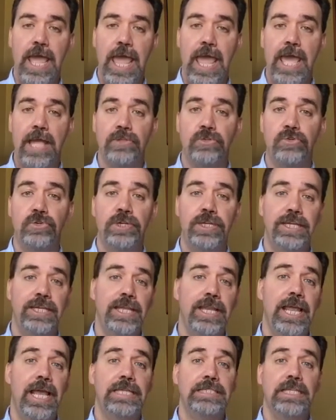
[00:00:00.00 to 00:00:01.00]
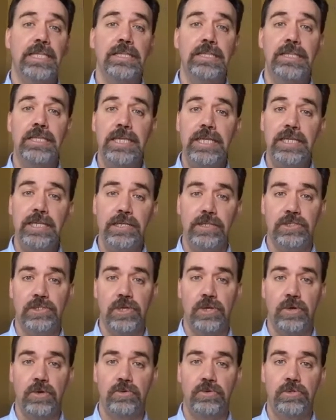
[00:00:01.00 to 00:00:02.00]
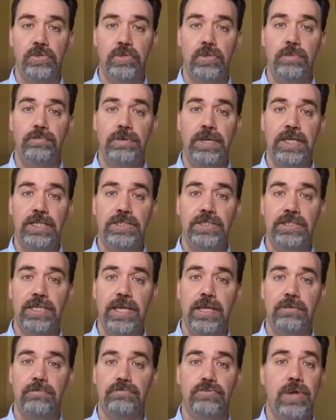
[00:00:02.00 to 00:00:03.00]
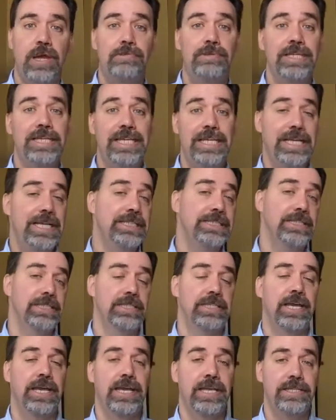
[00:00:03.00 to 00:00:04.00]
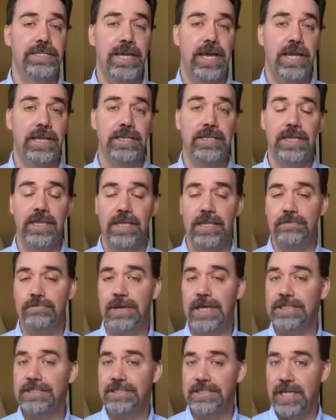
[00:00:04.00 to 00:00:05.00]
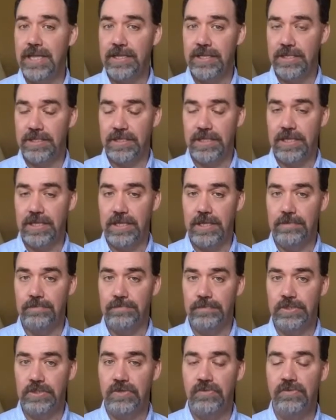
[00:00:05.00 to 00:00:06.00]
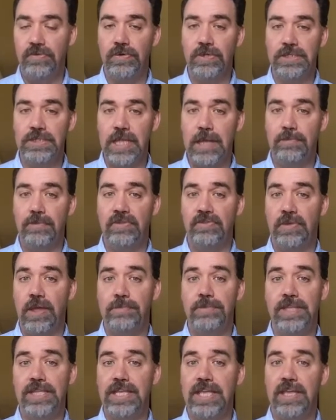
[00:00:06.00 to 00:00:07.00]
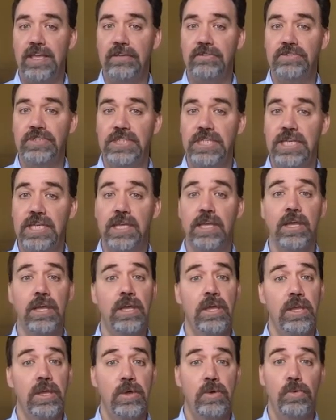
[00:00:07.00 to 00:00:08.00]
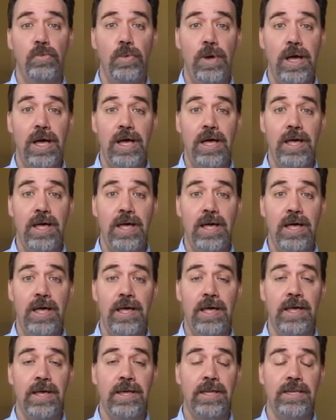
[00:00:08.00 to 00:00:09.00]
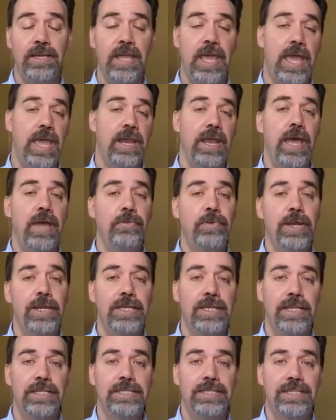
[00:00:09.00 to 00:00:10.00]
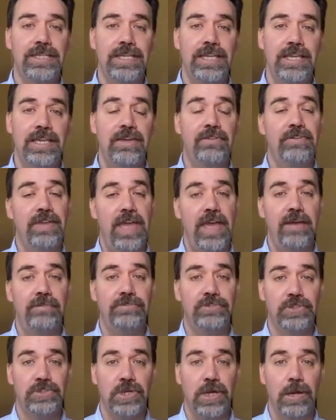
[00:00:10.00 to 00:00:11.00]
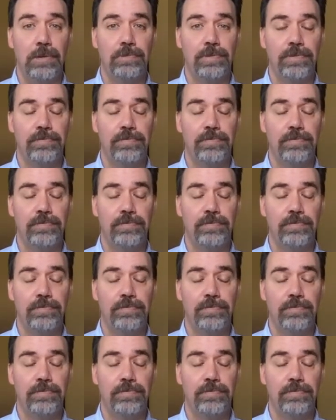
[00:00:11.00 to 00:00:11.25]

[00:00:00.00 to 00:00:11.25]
and treating it as a leading tone to a pitch that probably isn't diatonic in my second key. So for example, if I'm in the key of C, 1, and I want to get to the key of F sharp,